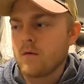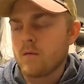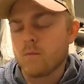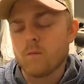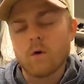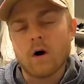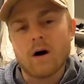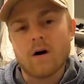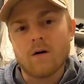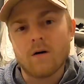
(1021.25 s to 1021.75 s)

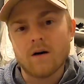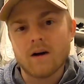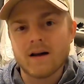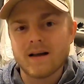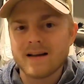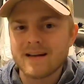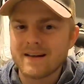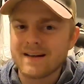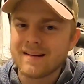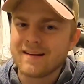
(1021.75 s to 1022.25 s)

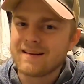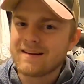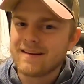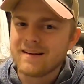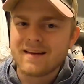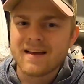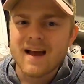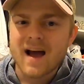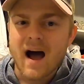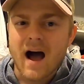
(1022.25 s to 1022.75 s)

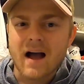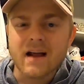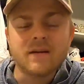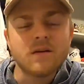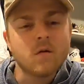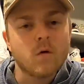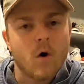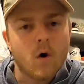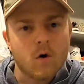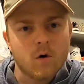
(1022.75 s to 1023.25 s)

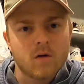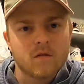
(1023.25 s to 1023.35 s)
all